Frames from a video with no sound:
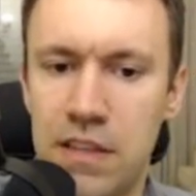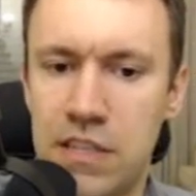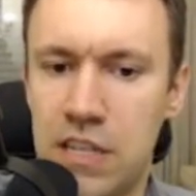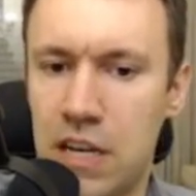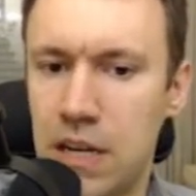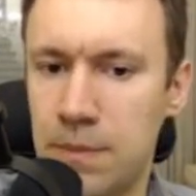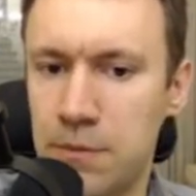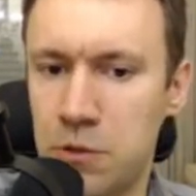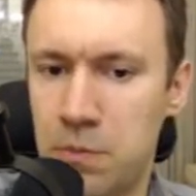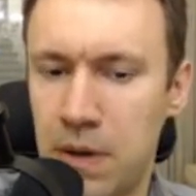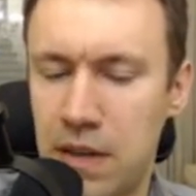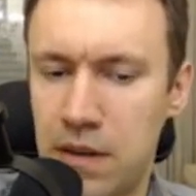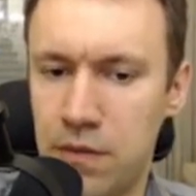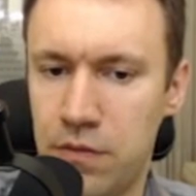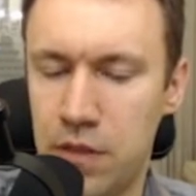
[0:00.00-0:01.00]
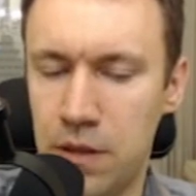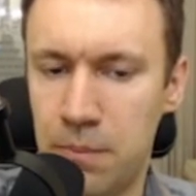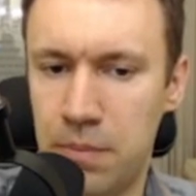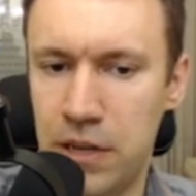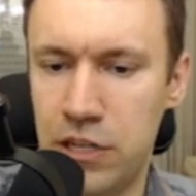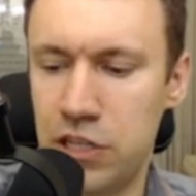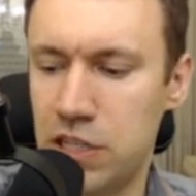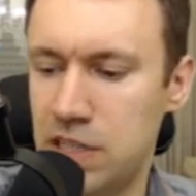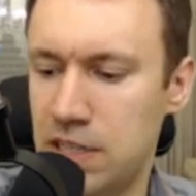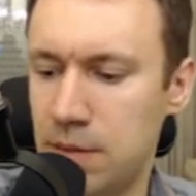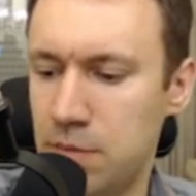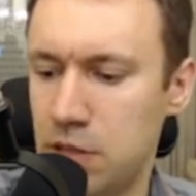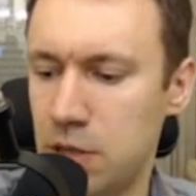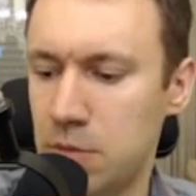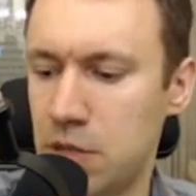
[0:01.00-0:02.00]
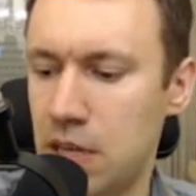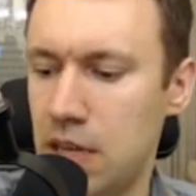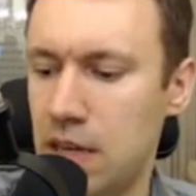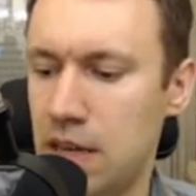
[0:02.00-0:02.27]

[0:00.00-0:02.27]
time span of the patient's symptoms,